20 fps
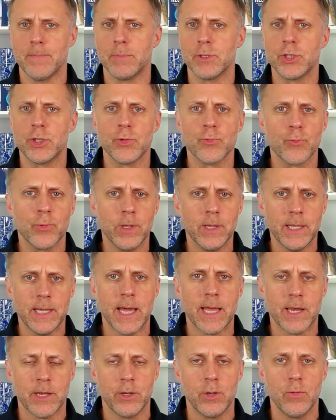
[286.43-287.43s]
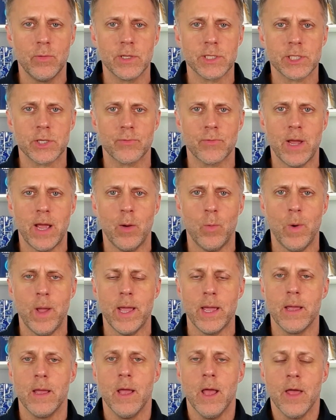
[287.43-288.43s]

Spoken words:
But you really got to do this the right way.